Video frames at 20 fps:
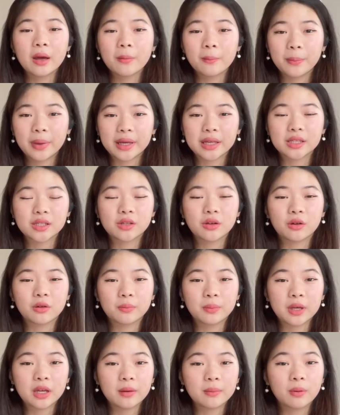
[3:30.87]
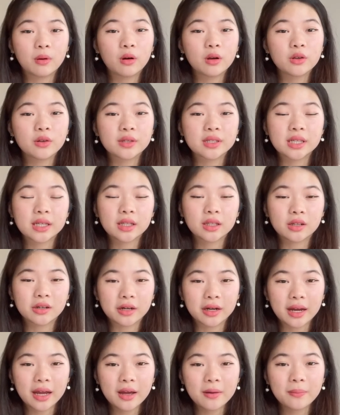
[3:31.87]
Based on people using their
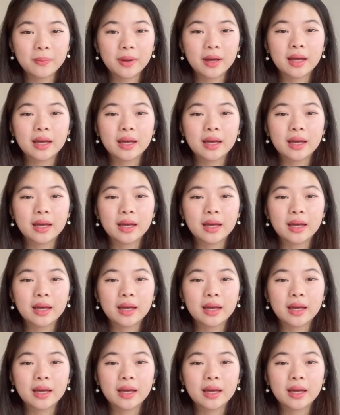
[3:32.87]
app,